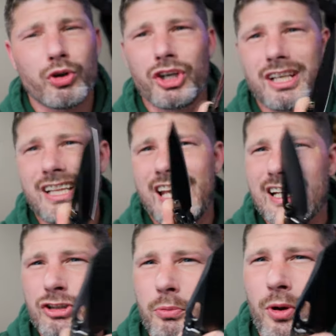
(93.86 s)
good in the
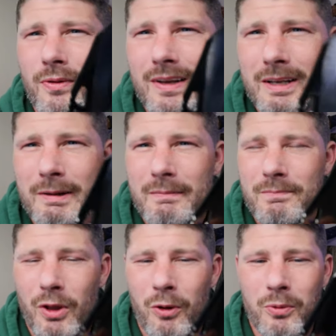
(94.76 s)
hand. It's almost,
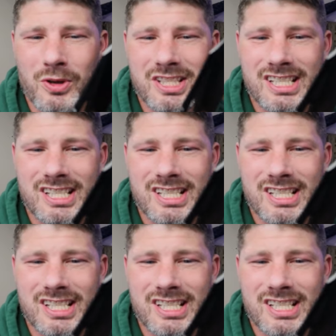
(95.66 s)
almost